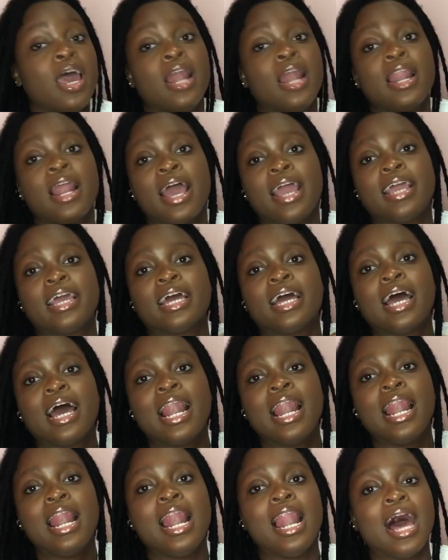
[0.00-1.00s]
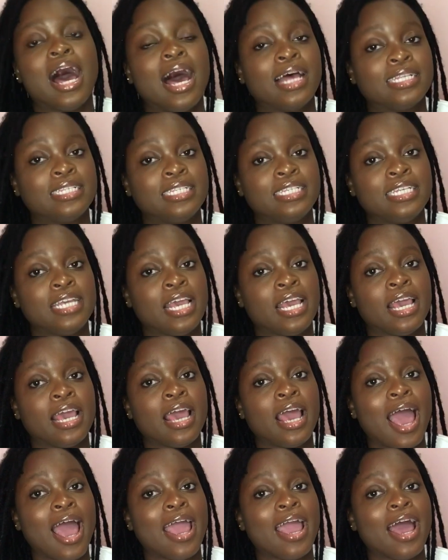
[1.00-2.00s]
Like last year,
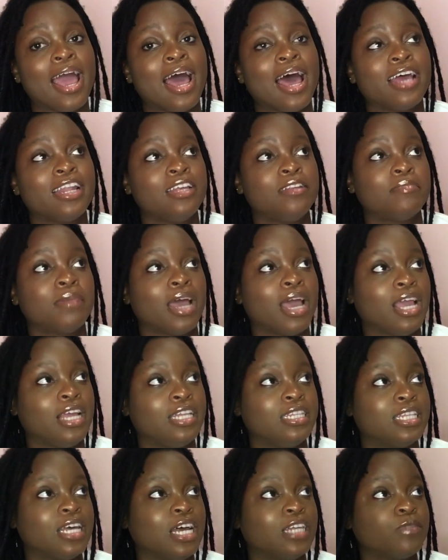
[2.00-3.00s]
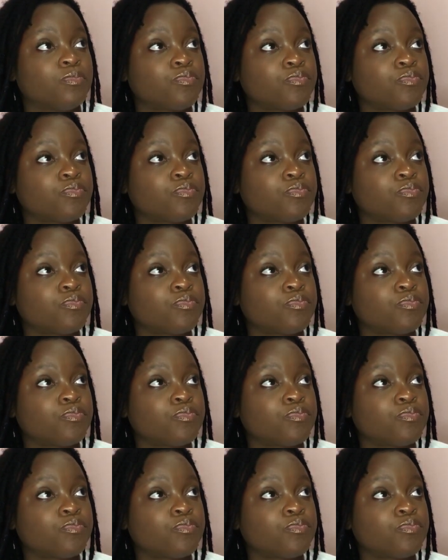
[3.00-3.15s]
I had in mind that,